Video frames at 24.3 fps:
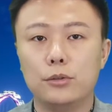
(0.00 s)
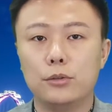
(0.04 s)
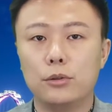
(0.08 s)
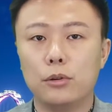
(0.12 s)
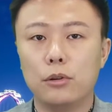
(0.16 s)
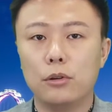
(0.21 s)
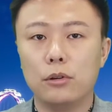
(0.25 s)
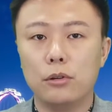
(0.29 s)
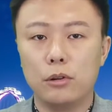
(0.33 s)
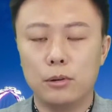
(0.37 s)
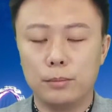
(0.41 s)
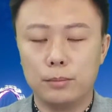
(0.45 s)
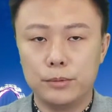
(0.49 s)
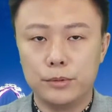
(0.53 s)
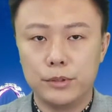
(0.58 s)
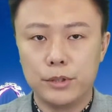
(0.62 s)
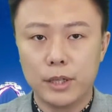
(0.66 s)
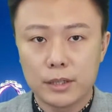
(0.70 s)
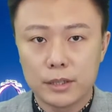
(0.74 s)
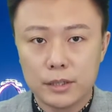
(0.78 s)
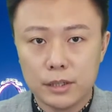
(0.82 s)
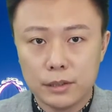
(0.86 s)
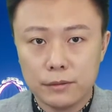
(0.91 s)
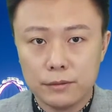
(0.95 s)
your
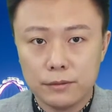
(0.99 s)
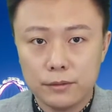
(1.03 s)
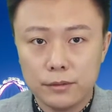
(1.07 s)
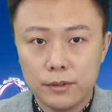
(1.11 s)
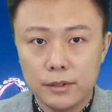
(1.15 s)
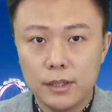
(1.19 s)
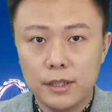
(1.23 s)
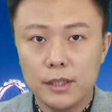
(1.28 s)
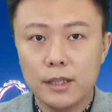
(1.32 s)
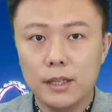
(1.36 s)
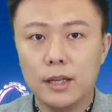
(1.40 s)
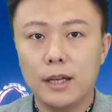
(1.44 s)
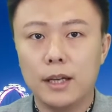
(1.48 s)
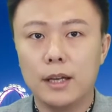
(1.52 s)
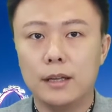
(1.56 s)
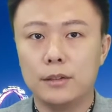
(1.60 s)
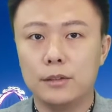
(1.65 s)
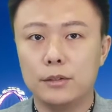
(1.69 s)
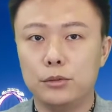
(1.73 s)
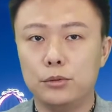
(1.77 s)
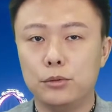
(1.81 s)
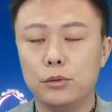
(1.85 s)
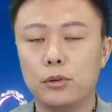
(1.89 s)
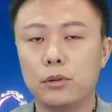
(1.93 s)
objective,
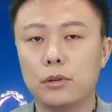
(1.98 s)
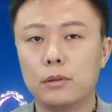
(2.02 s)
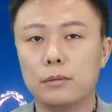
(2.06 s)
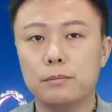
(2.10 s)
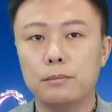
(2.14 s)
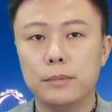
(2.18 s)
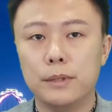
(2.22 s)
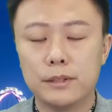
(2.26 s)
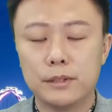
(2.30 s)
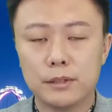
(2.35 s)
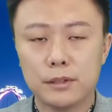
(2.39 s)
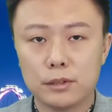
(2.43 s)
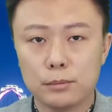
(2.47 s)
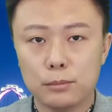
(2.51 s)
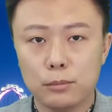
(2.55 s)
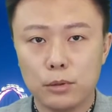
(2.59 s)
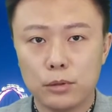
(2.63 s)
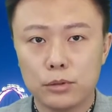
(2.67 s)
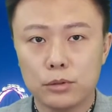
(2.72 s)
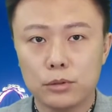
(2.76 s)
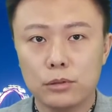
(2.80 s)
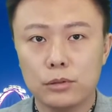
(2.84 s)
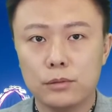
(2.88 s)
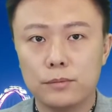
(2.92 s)
and your business
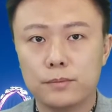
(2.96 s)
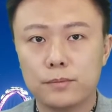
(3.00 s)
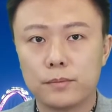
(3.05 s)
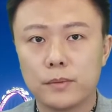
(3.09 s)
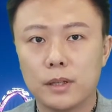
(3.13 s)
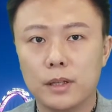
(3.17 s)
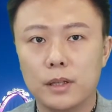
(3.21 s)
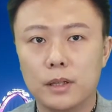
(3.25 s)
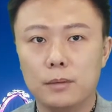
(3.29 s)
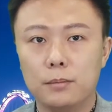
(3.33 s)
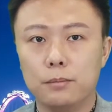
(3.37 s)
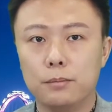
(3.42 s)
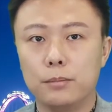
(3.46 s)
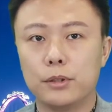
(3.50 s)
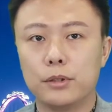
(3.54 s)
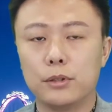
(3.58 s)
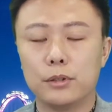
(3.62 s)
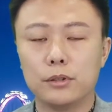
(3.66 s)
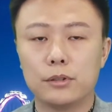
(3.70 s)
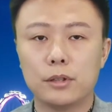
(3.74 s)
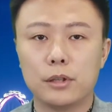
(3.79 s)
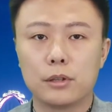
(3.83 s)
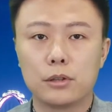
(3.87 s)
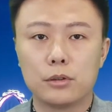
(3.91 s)
model,
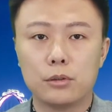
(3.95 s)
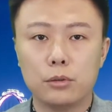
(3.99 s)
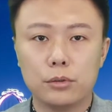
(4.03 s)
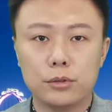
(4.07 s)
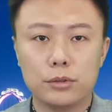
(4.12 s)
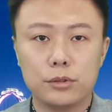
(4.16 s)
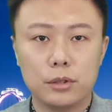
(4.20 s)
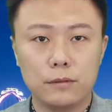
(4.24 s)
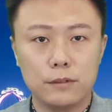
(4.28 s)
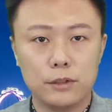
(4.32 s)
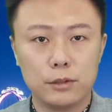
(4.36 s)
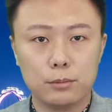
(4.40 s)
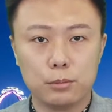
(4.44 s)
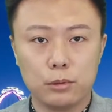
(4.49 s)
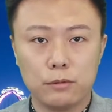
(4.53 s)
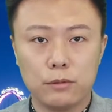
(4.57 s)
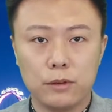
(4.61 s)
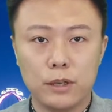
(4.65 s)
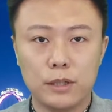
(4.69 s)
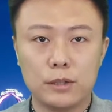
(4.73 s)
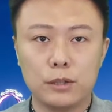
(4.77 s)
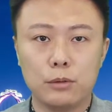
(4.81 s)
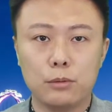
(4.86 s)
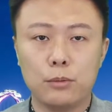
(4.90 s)
because a good service
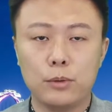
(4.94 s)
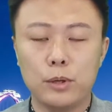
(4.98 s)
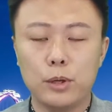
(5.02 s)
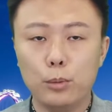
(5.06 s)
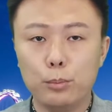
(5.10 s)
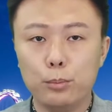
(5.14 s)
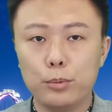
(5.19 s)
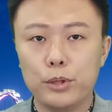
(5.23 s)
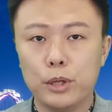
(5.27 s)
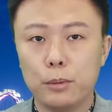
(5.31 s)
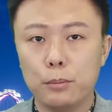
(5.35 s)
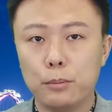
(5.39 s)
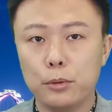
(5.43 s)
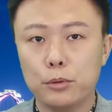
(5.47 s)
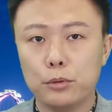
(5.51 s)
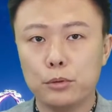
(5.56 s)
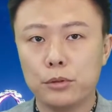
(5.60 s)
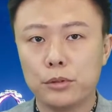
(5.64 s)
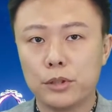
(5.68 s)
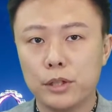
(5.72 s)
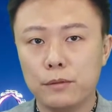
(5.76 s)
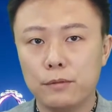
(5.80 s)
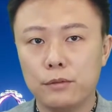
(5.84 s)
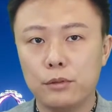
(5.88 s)
provider will be able
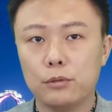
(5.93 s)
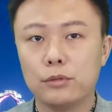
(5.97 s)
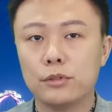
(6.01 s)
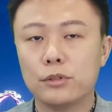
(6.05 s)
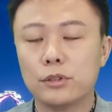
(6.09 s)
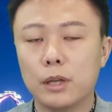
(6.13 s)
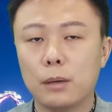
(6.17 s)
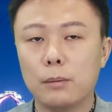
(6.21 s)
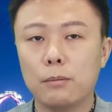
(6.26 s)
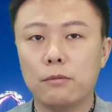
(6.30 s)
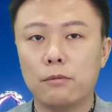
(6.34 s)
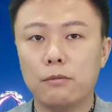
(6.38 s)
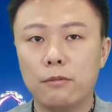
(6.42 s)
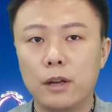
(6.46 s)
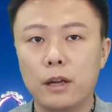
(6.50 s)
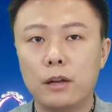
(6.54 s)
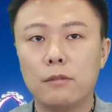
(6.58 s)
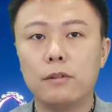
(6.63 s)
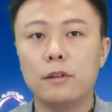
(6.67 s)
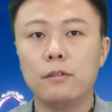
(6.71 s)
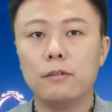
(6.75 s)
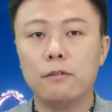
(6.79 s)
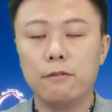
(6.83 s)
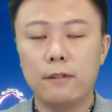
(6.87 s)
to give you some
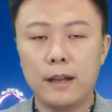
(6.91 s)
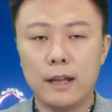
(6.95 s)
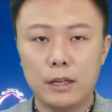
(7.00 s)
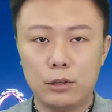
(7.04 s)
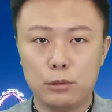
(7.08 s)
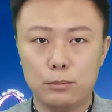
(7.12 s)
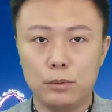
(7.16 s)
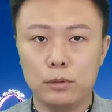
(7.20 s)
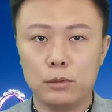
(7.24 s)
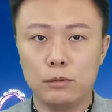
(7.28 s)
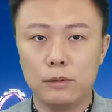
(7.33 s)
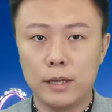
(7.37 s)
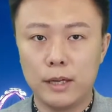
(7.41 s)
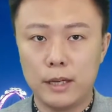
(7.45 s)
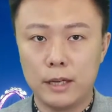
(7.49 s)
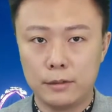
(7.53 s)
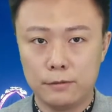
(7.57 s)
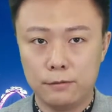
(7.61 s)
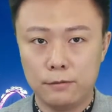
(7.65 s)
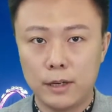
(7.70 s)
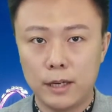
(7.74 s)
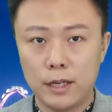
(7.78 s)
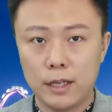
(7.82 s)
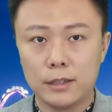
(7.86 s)
very valuable
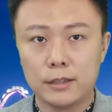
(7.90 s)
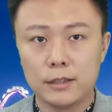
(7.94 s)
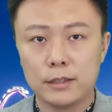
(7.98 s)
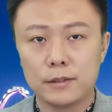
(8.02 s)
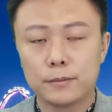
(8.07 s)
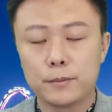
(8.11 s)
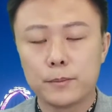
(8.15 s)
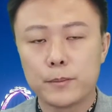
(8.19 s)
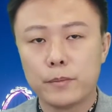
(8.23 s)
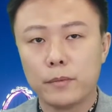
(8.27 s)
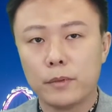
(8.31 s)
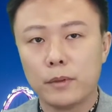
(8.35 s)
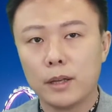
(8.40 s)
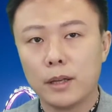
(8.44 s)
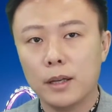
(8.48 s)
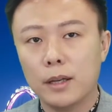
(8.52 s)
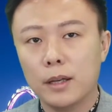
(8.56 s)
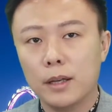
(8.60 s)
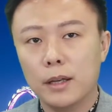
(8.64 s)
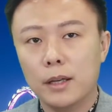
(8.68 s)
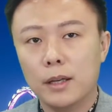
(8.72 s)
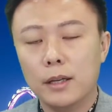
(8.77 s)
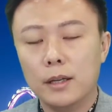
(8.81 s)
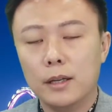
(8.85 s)
advice.
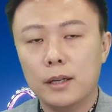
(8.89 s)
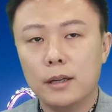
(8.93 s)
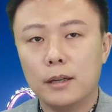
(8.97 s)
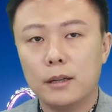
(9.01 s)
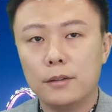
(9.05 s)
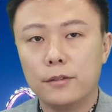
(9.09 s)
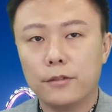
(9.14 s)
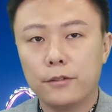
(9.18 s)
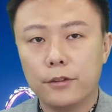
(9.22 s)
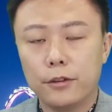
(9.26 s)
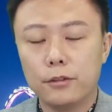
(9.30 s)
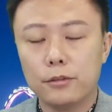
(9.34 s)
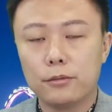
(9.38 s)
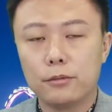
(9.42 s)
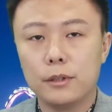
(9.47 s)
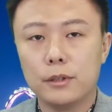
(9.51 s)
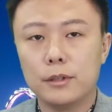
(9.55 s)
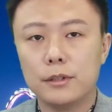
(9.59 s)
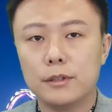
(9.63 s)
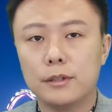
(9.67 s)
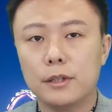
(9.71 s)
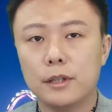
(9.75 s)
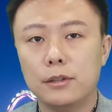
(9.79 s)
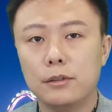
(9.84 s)
And third
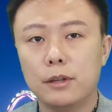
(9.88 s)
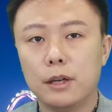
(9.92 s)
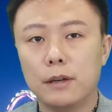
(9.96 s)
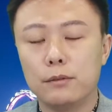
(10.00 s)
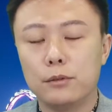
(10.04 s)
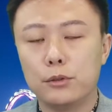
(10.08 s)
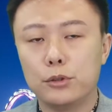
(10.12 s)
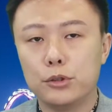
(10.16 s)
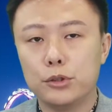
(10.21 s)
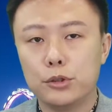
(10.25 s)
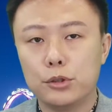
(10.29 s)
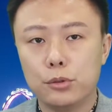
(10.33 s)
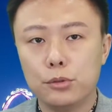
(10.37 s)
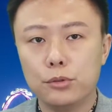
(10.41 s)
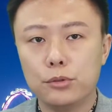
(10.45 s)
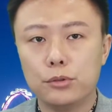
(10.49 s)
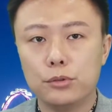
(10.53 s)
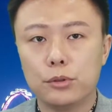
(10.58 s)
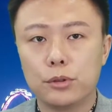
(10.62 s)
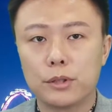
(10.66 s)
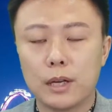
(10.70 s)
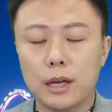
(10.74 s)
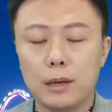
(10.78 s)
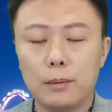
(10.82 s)
one is that you have to
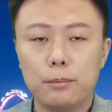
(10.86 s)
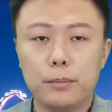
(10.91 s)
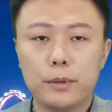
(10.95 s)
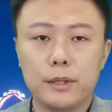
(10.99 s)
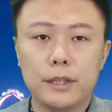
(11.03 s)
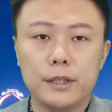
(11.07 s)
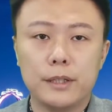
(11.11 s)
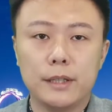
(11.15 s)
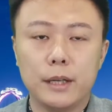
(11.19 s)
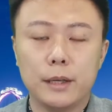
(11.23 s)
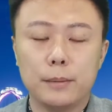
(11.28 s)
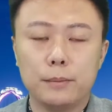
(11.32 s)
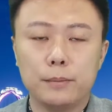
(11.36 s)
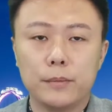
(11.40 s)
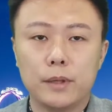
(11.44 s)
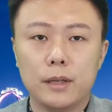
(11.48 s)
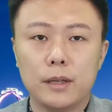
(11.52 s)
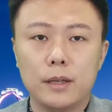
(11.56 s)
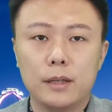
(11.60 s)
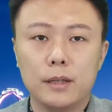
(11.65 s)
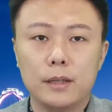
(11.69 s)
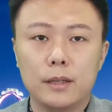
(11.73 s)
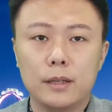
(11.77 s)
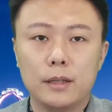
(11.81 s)
choose your company name.
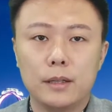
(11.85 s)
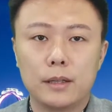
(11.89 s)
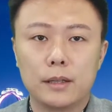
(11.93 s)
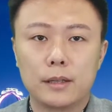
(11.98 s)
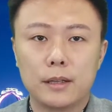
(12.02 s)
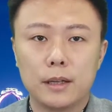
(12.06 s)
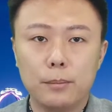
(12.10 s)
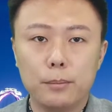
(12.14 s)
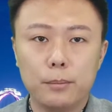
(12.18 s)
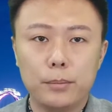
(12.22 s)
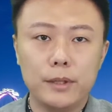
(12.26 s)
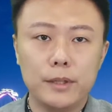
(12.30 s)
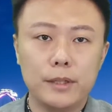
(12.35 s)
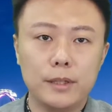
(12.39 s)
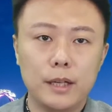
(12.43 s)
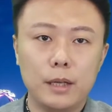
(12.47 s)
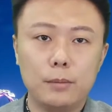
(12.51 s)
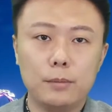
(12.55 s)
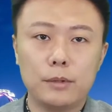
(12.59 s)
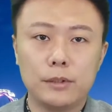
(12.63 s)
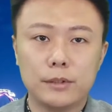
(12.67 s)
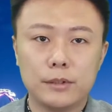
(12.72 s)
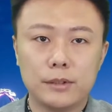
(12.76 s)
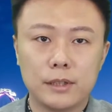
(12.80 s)
The company
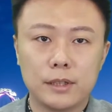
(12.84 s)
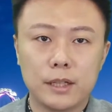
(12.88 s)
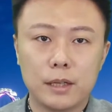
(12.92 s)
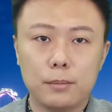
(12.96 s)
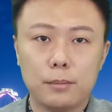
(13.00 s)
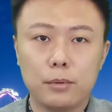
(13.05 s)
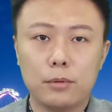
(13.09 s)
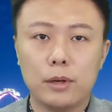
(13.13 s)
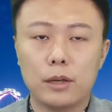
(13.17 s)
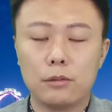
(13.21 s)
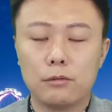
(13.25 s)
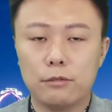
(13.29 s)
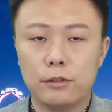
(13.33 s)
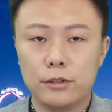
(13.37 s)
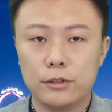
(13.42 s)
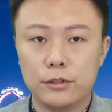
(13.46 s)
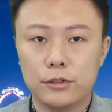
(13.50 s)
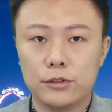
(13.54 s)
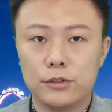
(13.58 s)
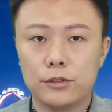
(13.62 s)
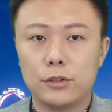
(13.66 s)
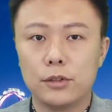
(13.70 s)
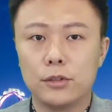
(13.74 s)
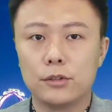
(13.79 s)
name in Singapore are
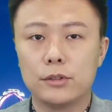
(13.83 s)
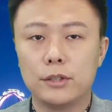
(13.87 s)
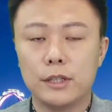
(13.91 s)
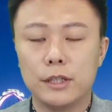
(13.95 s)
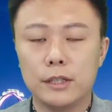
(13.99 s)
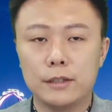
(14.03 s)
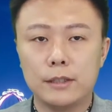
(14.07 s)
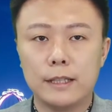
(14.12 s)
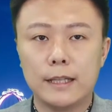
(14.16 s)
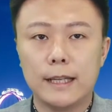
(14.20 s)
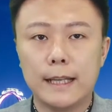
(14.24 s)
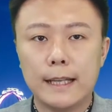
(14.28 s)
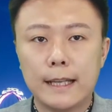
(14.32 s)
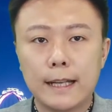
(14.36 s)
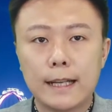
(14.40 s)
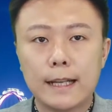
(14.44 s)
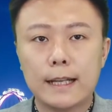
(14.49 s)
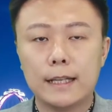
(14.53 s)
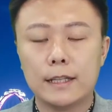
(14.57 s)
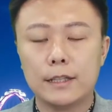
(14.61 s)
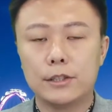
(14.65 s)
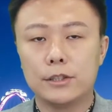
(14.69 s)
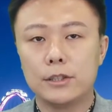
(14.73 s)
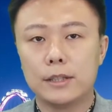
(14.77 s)
registered in
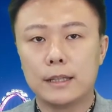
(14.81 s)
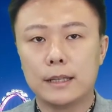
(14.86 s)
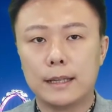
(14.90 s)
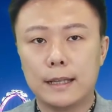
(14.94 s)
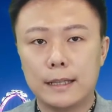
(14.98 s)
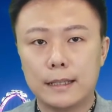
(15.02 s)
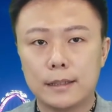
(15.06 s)
English